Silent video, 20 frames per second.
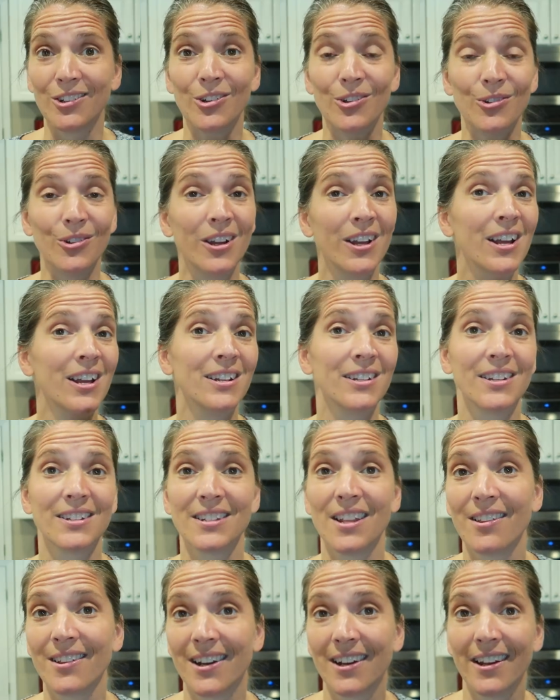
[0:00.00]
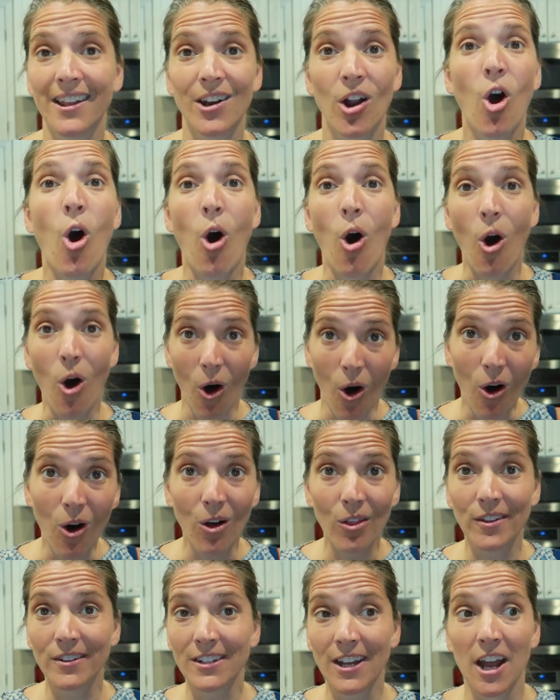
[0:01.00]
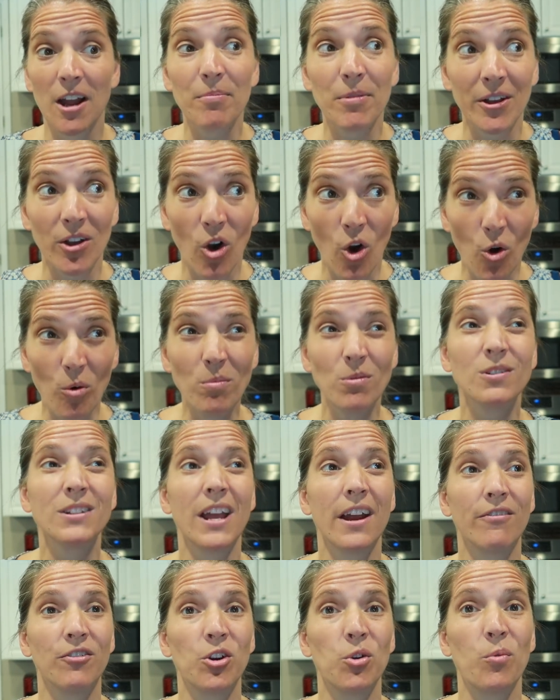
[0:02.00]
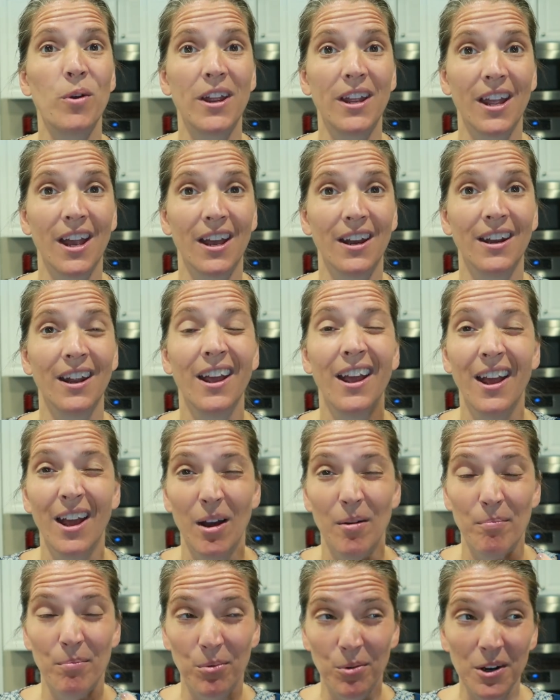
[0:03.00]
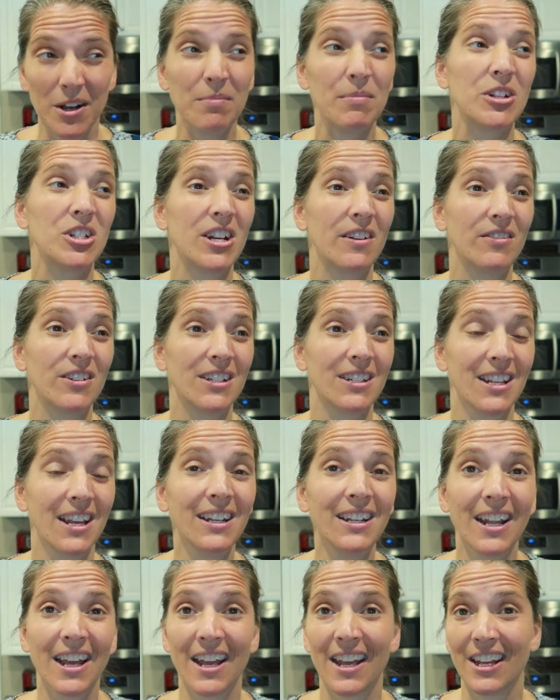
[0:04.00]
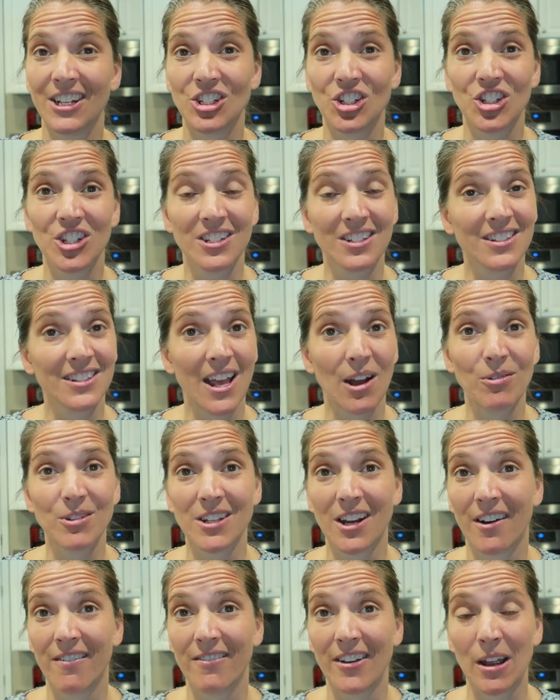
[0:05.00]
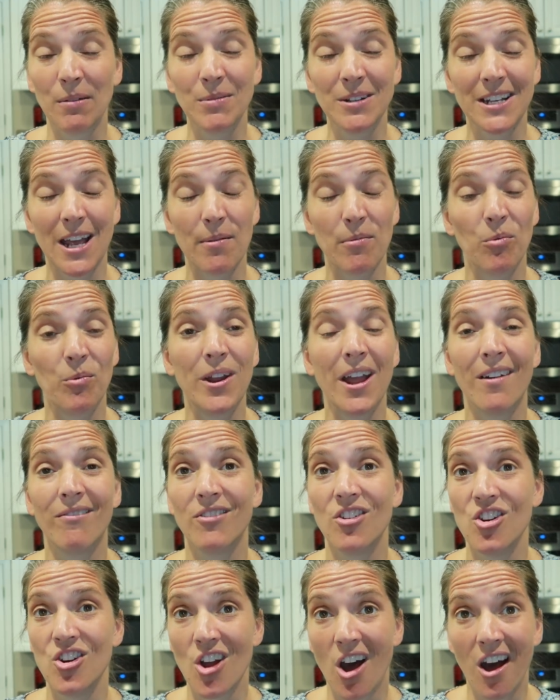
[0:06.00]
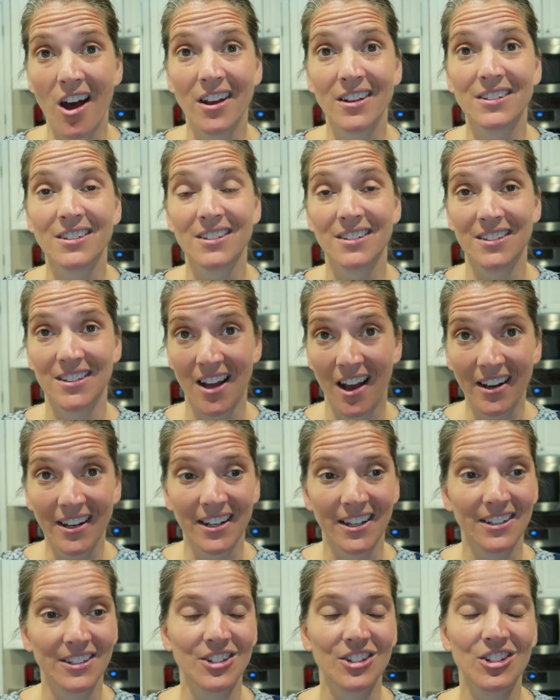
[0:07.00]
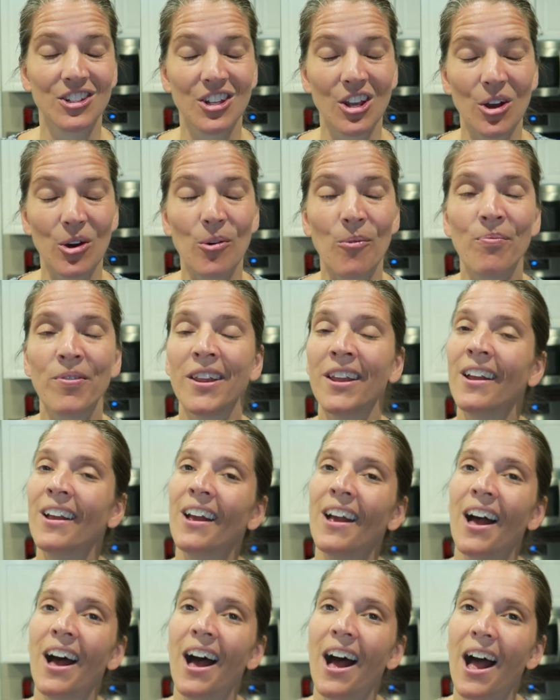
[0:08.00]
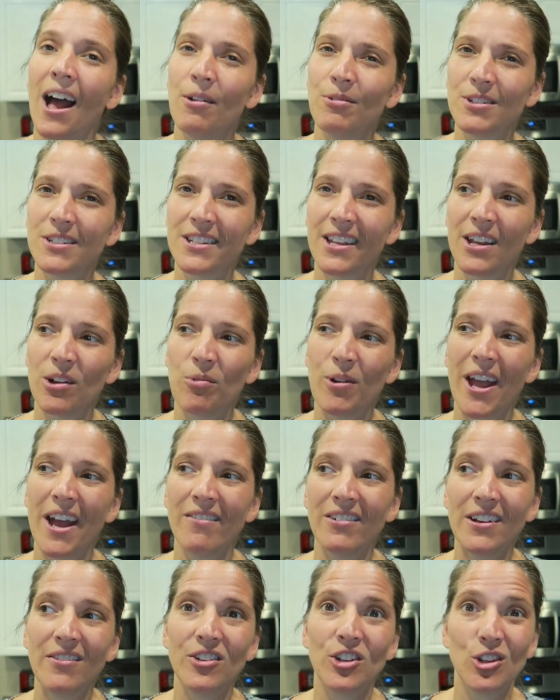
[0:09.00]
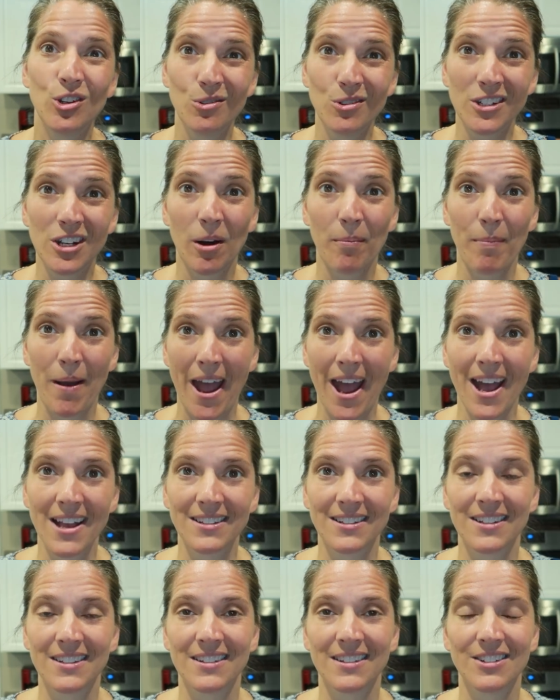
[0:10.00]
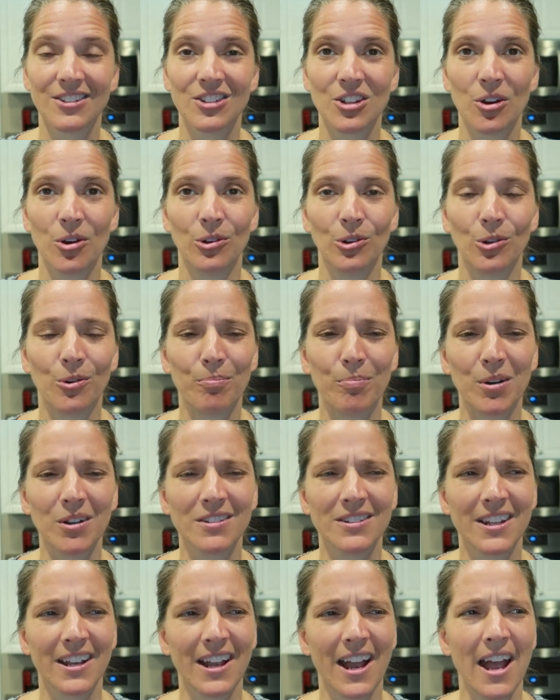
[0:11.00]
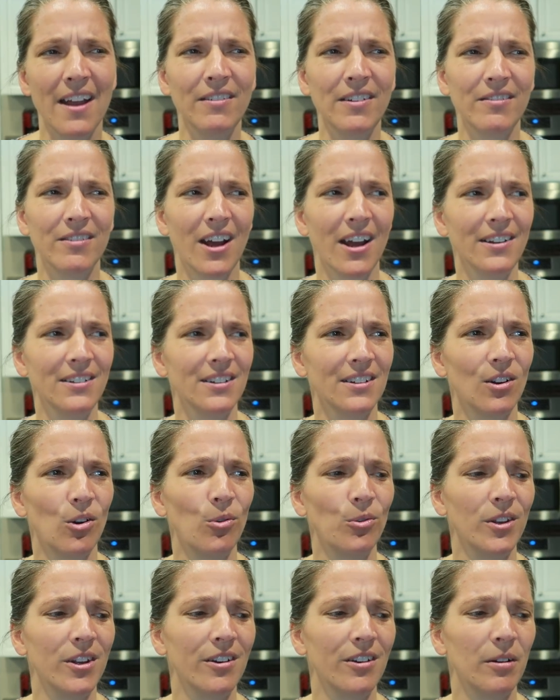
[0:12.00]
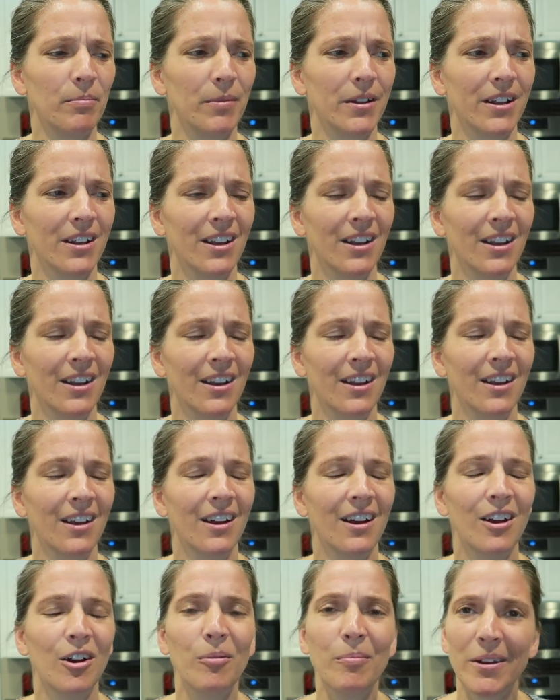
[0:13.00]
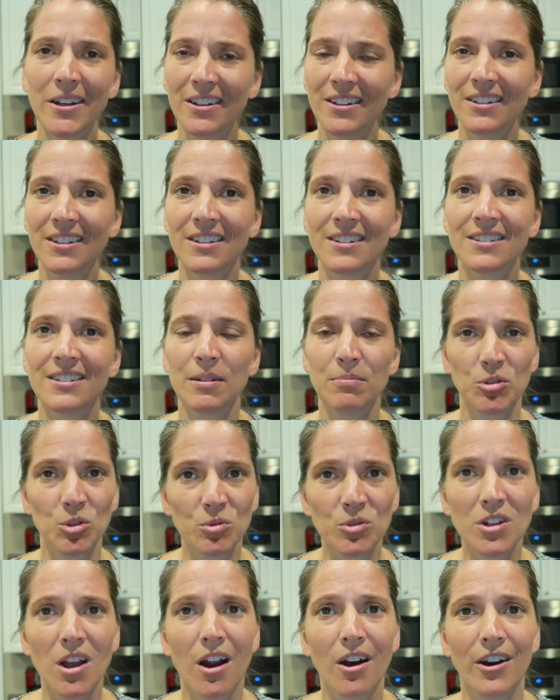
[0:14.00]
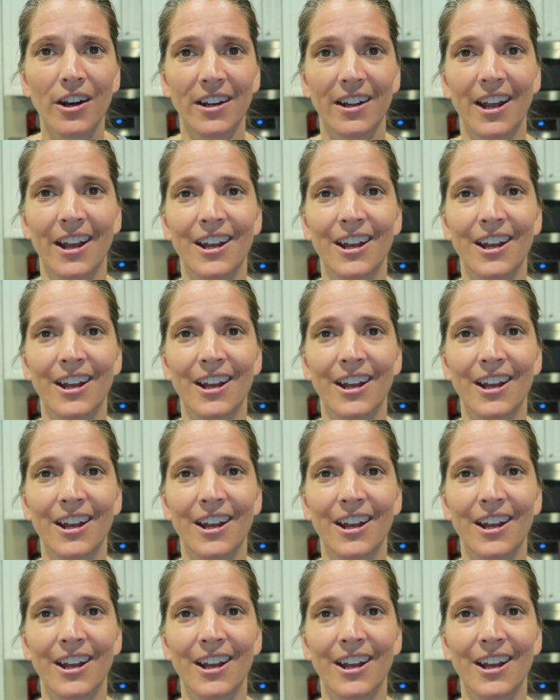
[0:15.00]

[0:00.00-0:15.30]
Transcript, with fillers: to go to South Carolina all the time, like almost every weekend pretty much every Sunday and just that was our family time and we have not done it. And so I was like, we haven't even used our passes. And so Brooklyn's like, I haven't even hiked in a whole year. I'm like, oh my goodness, I'm so sorry.